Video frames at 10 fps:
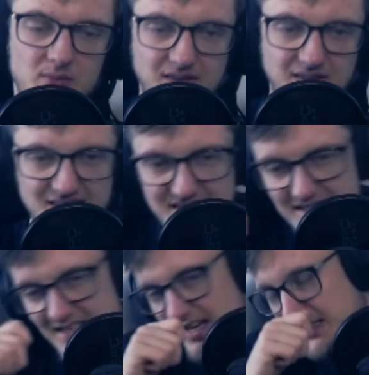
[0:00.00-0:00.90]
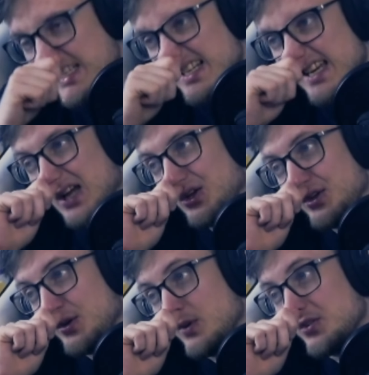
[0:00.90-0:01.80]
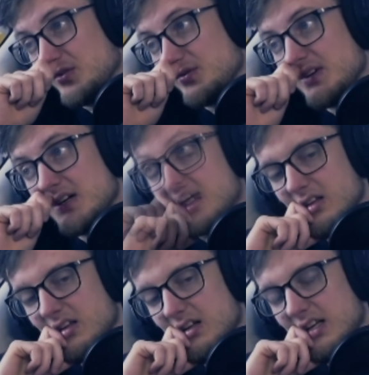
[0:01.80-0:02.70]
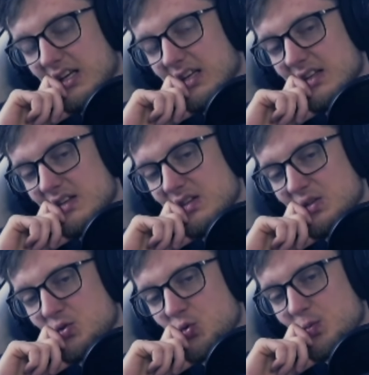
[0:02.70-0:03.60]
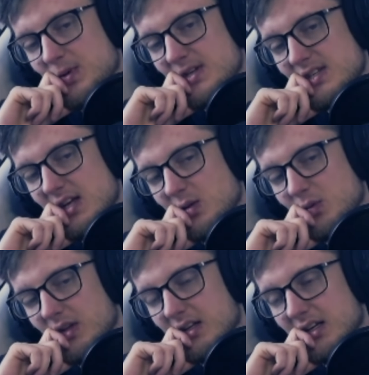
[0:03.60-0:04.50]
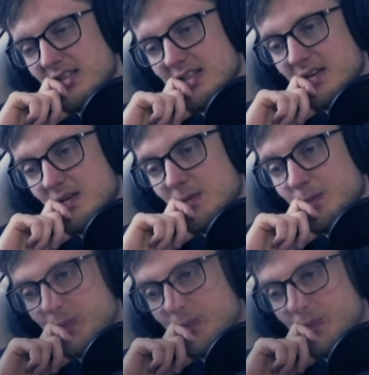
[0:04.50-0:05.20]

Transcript: But this is like another one of like the super sideboard cards, right?